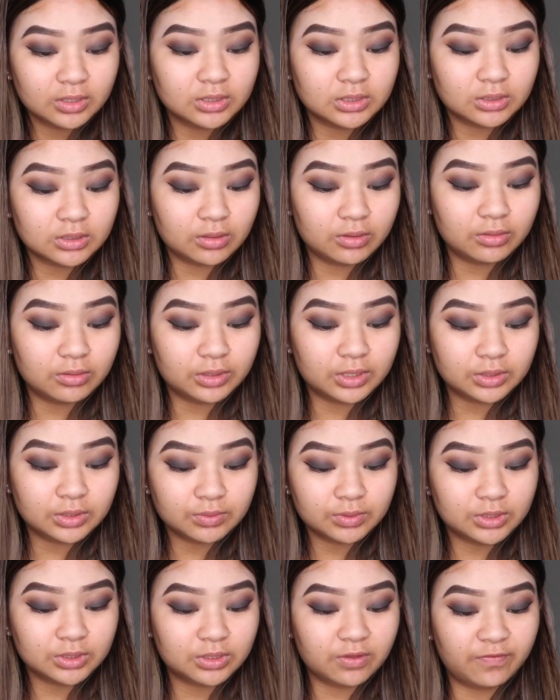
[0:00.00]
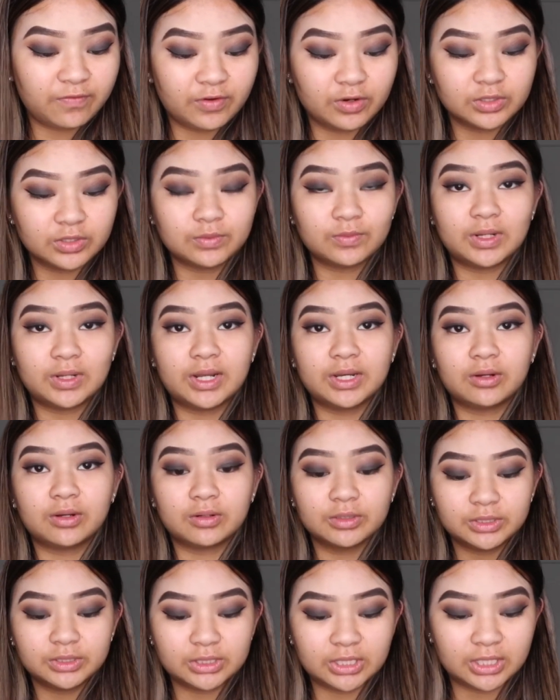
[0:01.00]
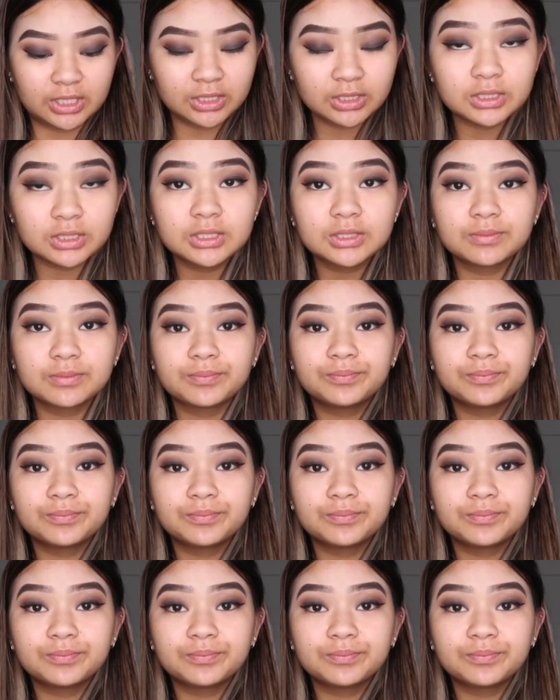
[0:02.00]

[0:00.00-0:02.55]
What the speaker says: So this was the first one I got sent.